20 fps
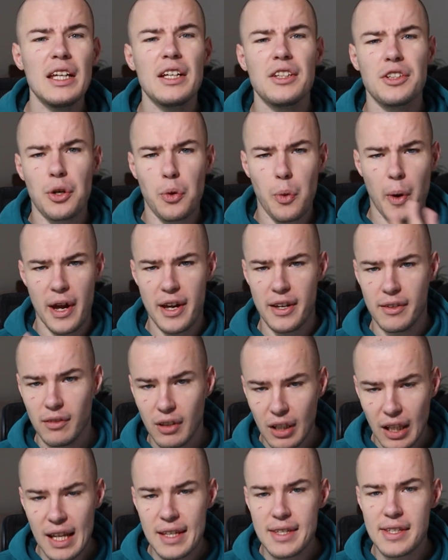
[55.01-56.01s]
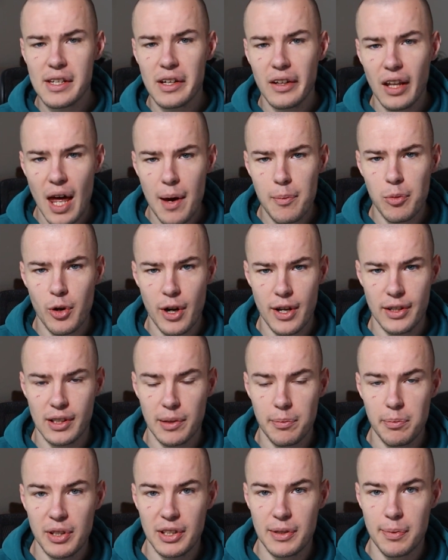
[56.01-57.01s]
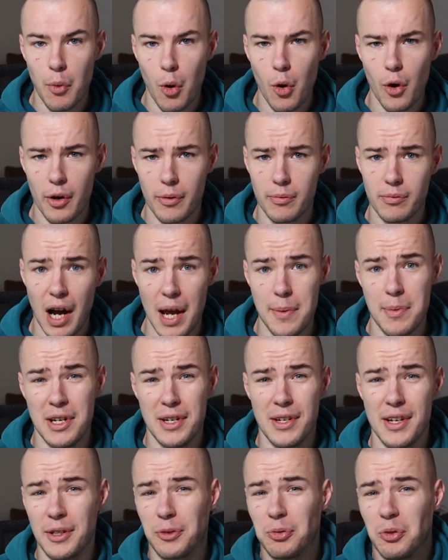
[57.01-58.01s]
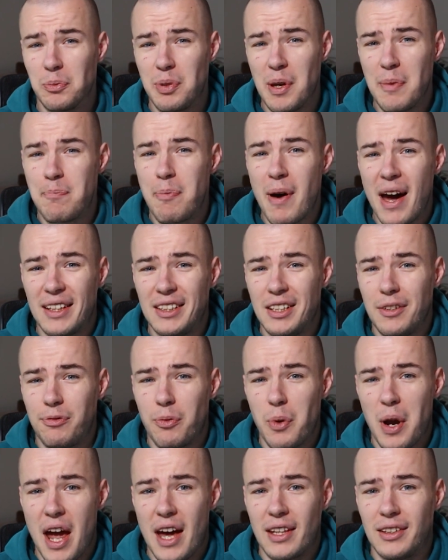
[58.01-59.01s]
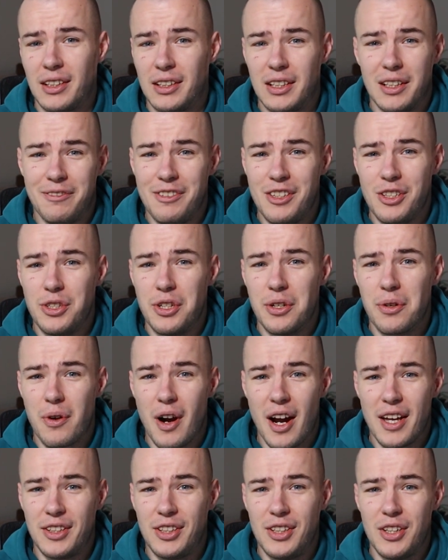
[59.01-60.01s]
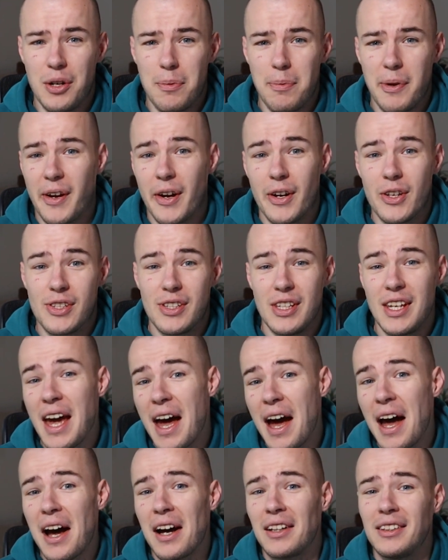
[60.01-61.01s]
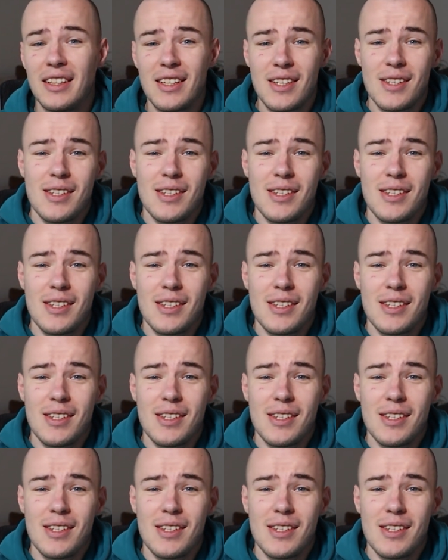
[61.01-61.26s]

Either way, let's elaborate a bit more. I mean, it would be bad if we ended the video right here because, yeah,